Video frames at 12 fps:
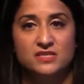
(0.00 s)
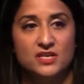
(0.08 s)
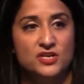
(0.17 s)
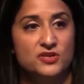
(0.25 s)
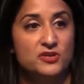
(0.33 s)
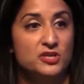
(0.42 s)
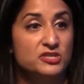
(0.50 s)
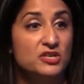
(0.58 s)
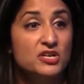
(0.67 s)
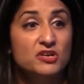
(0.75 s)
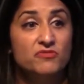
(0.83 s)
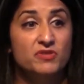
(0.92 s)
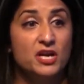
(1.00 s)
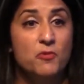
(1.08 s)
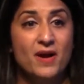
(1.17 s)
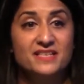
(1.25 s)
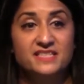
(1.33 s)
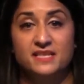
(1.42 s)
So you could
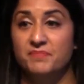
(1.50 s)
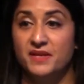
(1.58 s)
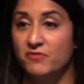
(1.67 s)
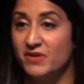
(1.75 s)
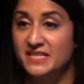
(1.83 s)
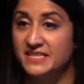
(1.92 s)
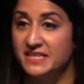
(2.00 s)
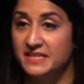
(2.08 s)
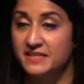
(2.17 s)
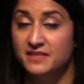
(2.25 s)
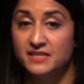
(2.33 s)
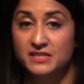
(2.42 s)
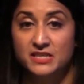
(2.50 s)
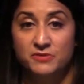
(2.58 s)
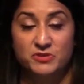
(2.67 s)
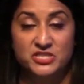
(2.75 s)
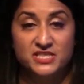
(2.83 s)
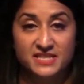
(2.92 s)
request something written
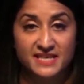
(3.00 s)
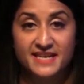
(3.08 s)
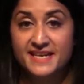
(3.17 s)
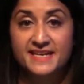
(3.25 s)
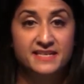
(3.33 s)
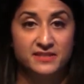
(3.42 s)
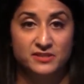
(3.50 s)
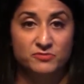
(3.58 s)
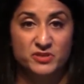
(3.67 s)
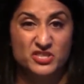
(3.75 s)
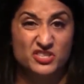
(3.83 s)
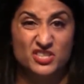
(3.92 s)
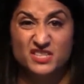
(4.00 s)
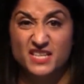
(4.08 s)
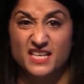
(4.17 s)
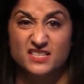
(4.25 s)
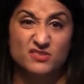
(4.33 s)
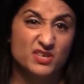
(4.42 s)
which isn't legal, which just
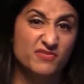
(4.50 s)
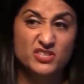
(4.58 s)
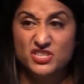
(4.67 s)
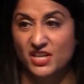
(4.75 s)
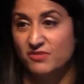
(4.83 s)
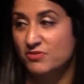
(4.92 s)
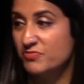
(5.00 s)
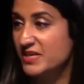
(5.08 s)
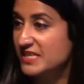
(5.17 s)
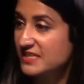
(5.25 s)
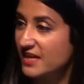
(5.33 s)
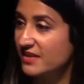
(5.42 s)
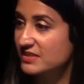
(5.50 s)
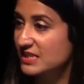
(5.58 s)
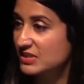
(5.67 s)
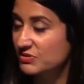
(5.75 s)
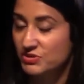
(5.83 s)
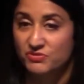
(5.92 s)
says you'll give each other a week's
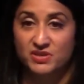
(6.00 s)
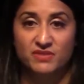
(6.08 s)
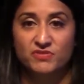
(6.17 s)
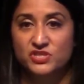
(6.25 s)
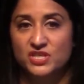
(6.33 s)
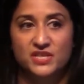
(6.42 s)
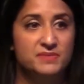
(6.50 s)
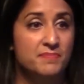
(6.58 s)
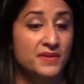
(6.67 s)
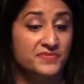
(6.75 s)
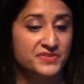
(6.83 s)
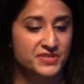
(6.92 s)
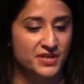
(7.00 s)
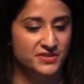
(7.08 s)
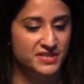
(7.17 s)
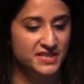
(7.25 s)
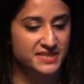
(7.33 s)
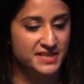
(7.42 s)
notice or you'll give each other the month's
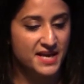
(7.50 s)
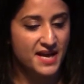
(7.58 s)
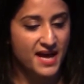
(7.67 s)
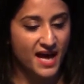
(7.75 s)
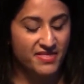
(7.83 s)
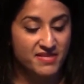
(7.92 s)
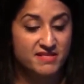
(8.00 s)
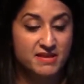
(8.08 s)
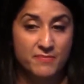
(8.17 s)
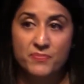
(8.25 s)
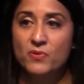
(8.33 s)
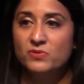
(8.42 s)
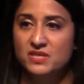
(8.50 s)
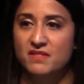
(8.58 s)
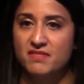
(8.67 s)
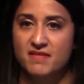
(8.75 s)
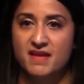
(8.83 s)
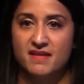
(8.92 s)
notice. I think the
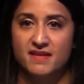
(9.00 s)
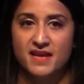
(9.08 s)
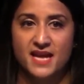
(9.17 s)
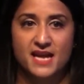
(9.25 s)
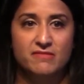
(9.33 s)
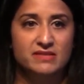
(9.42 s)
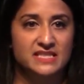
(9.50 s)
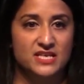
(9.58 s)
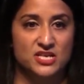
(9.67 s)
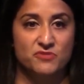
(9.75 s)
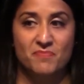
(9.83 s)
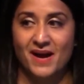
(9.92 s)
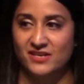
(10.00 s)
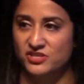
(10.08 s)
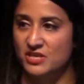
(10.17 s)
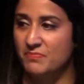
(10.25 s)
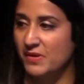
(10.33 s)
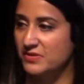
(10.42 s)
important thing here is that you
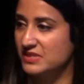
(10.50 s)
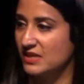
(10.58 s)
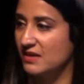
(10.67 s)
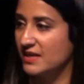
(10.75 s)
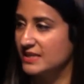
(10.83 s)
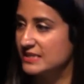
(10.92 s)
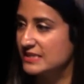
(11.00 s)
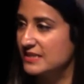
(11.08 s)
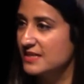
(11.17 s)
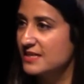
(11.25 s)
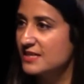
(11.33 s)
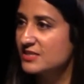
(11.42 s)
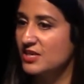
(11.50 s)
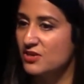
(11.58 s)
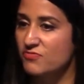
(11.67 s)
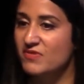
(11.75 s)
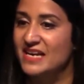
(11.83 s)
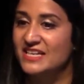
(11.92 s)
match it both sides. So
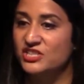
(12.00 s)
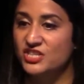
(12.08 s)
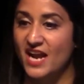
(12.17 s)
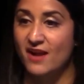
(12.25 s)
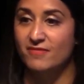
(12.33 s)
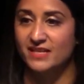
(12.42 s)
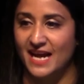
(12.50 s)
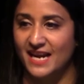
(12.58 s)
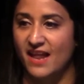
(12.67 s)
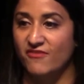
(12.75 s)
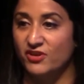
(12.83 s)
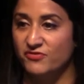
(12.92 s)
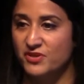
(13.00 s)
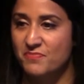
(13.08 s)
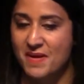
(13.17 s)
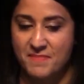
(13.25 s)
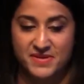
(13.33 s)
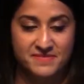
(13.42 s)
you're really sharing that level of
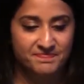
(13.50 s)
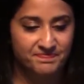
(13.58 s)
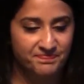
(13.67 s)
commitment.